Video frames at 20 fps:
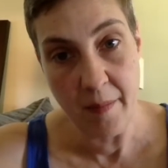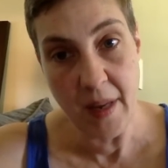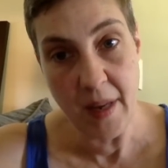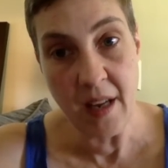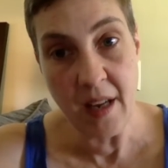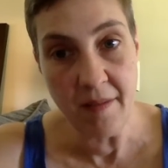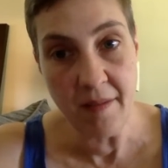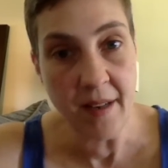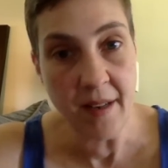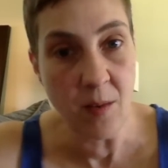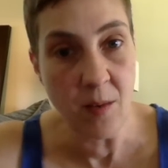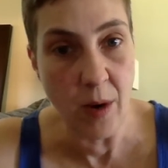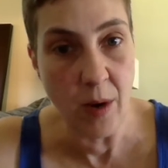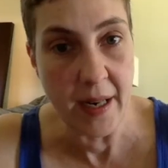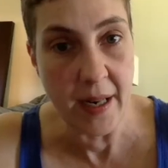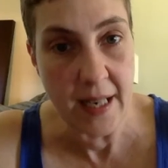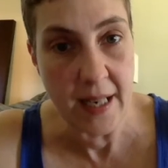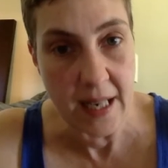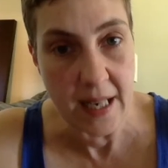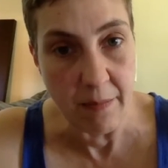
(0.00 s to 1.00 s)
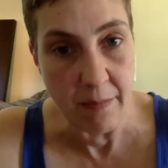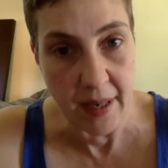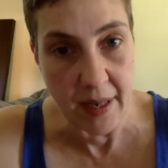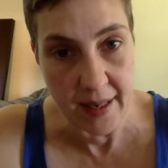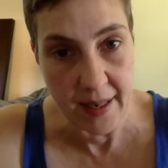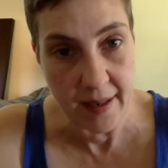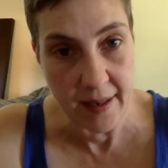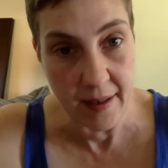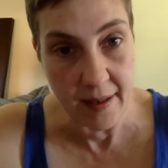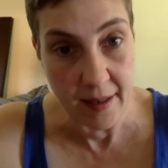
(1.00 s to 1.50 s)
if and when he
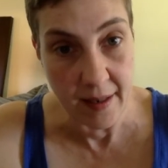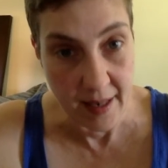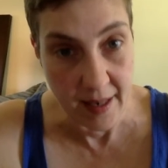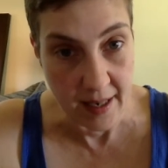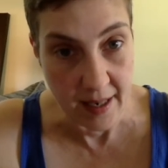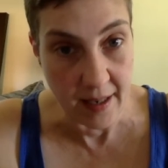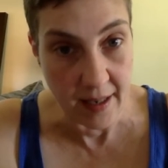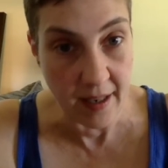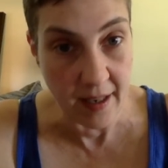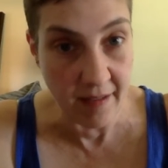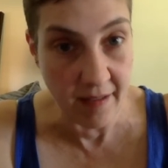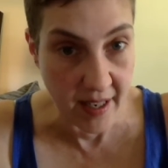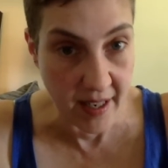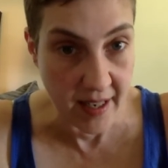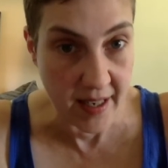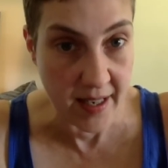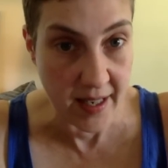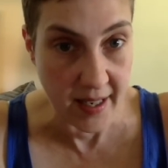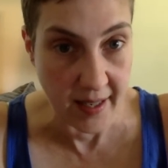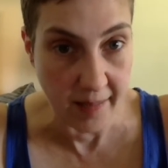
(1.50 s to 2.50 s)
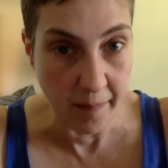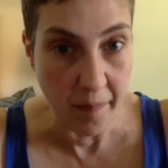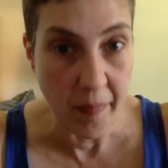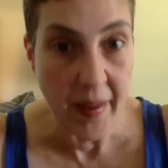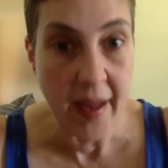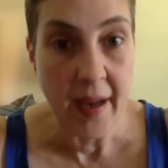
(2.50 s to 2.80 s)
might need advising